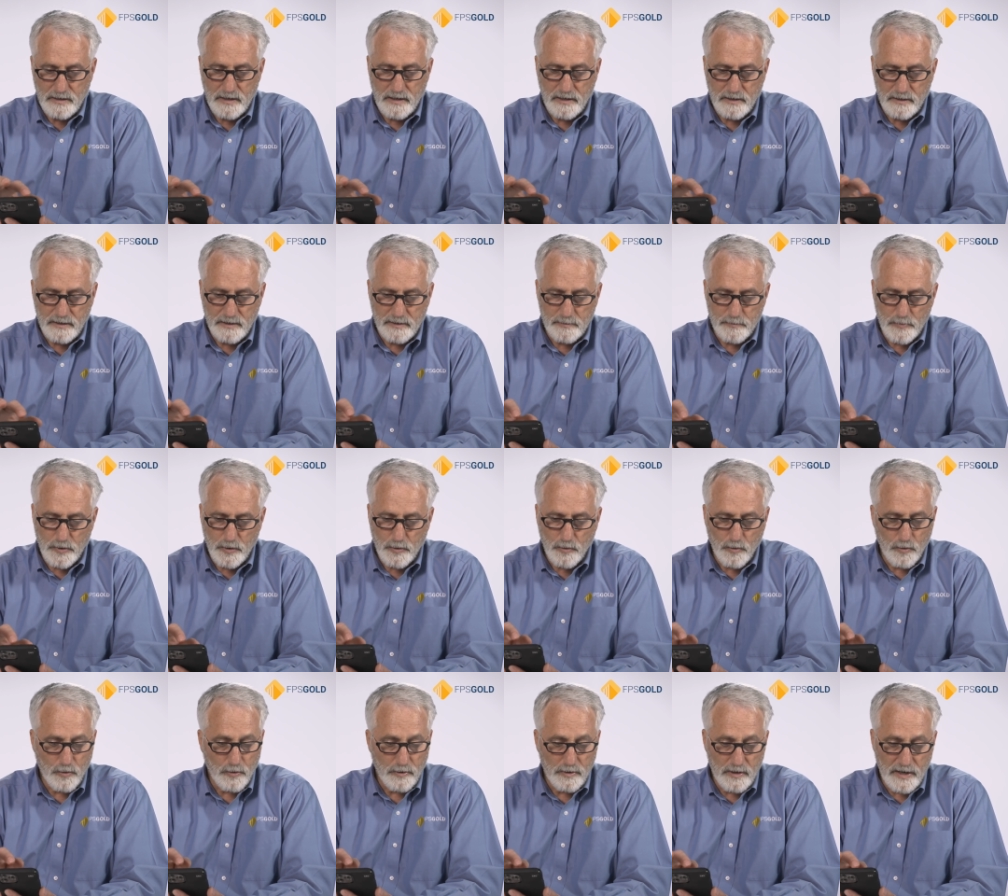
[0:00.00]
um,
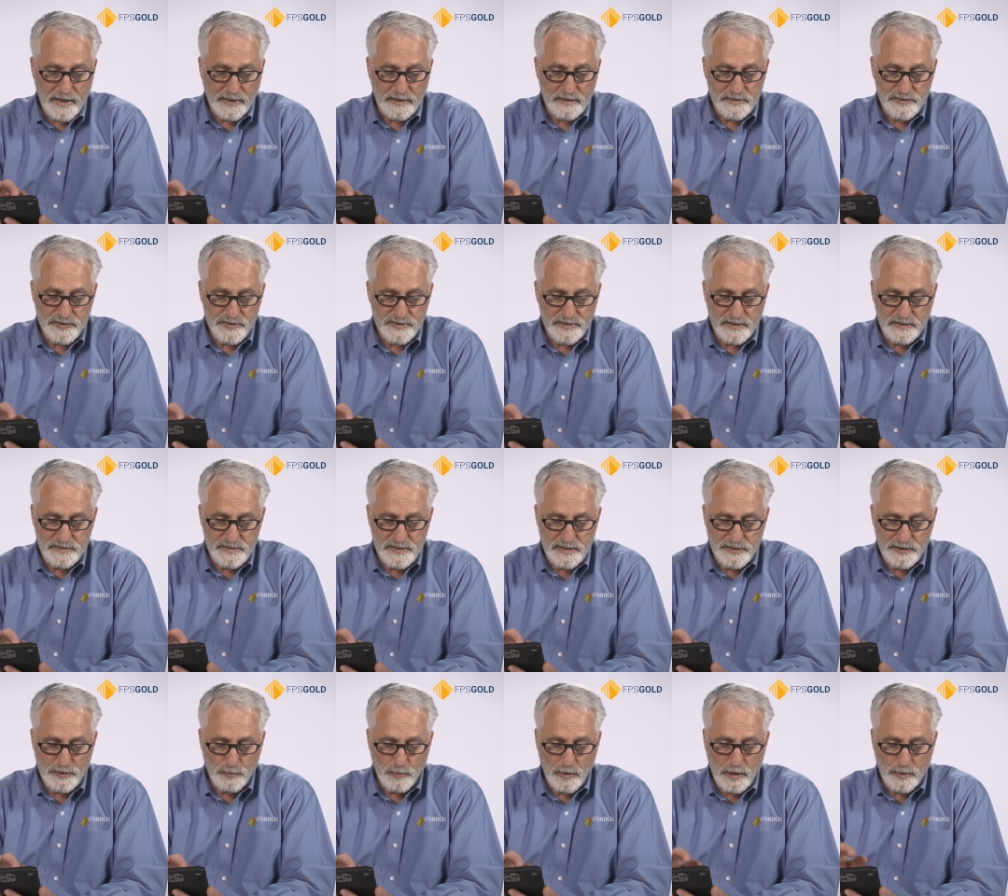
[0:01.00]
or I can just
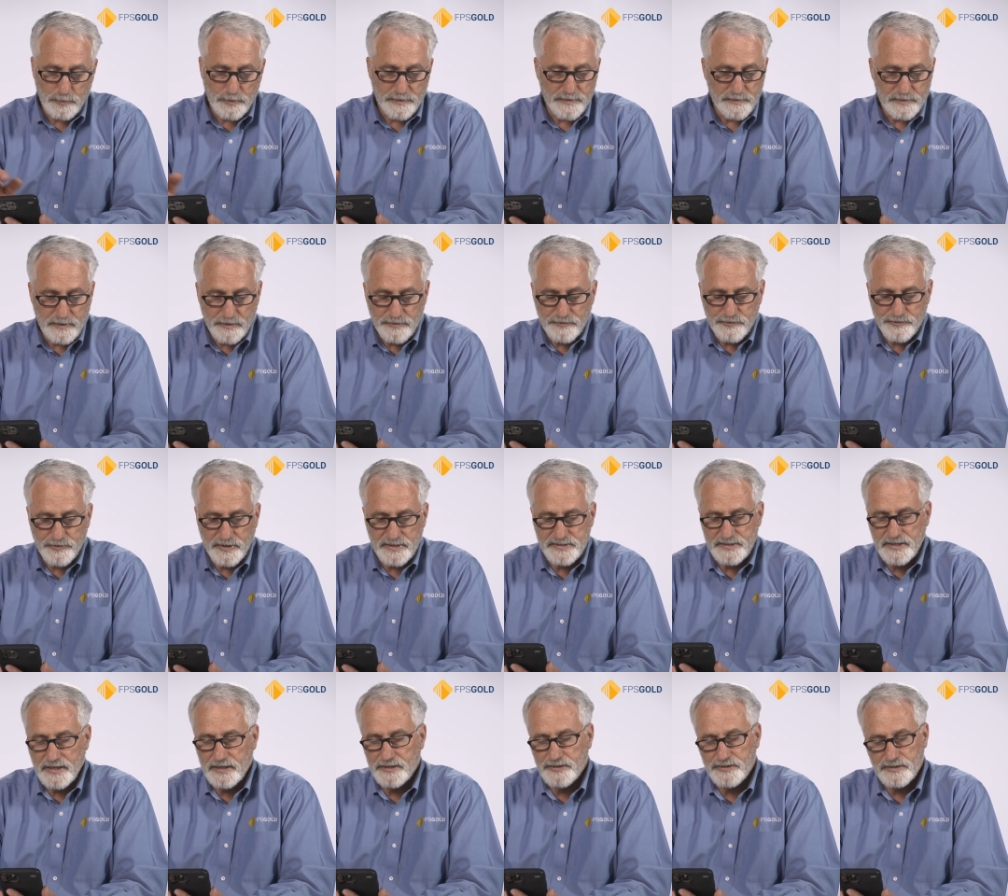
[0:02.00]
continue on with another
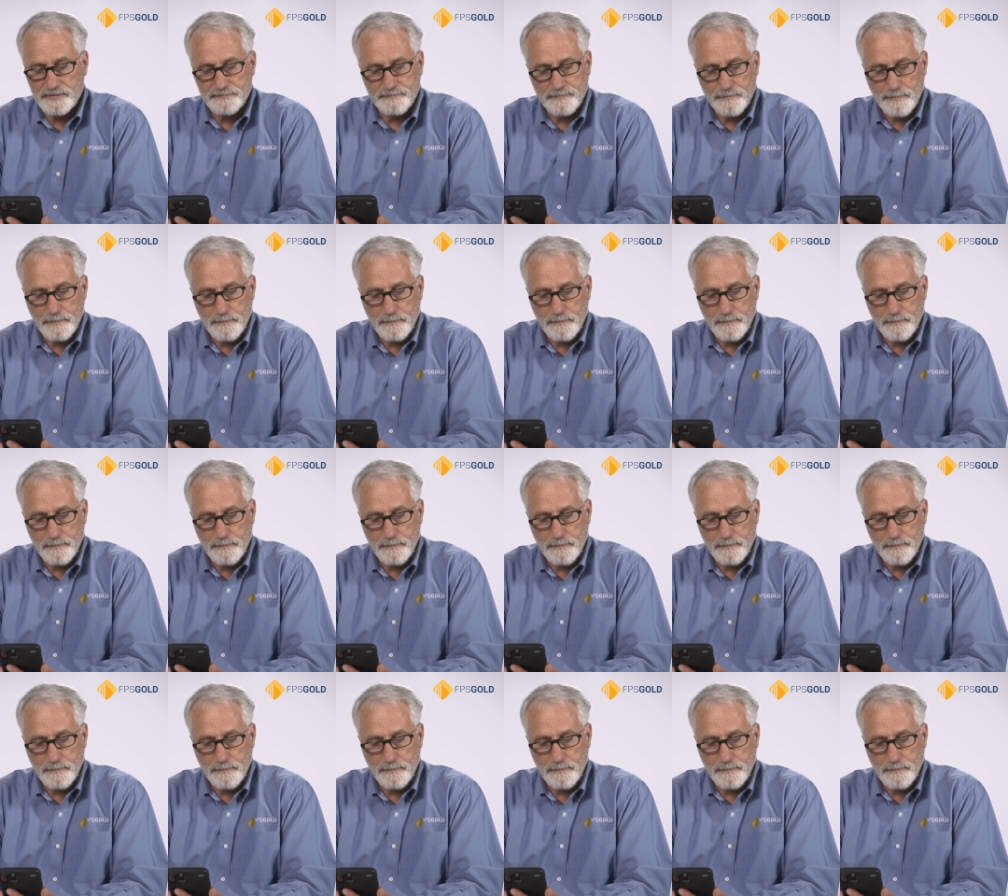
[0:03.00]
transaction.